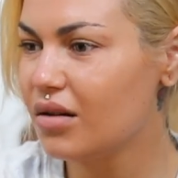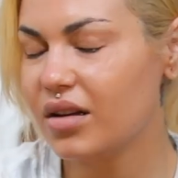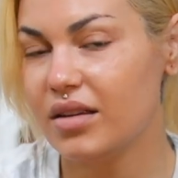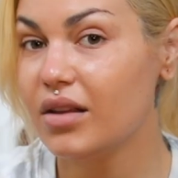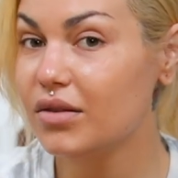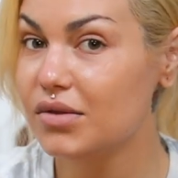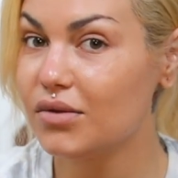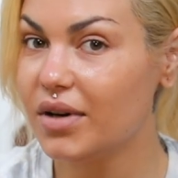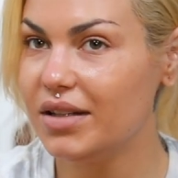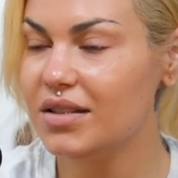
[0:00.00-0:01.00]
Okay, that looks
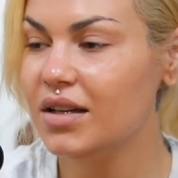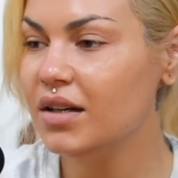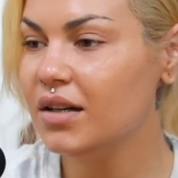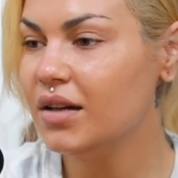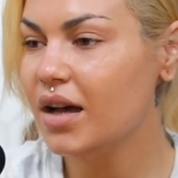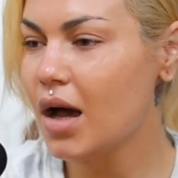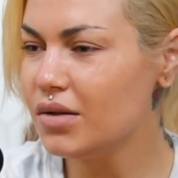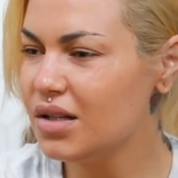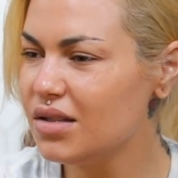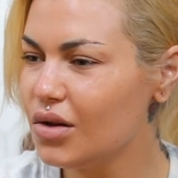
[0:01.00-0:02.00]
great.
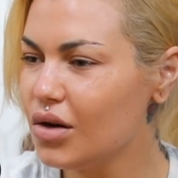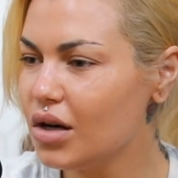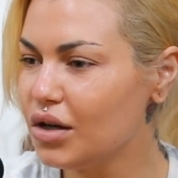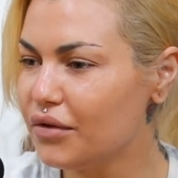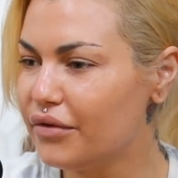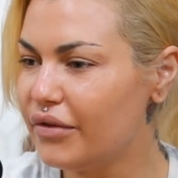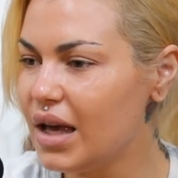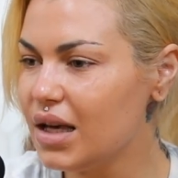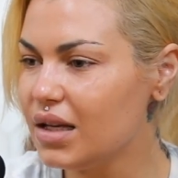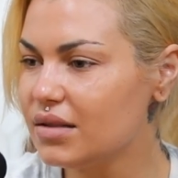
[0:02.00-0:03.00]
How's this look on your
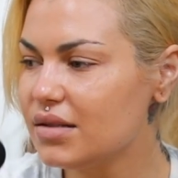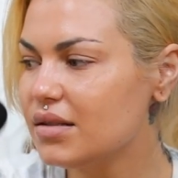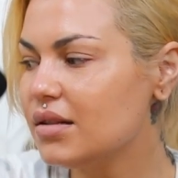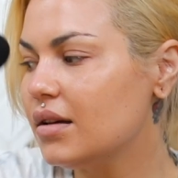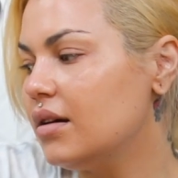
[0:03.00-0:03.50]
face?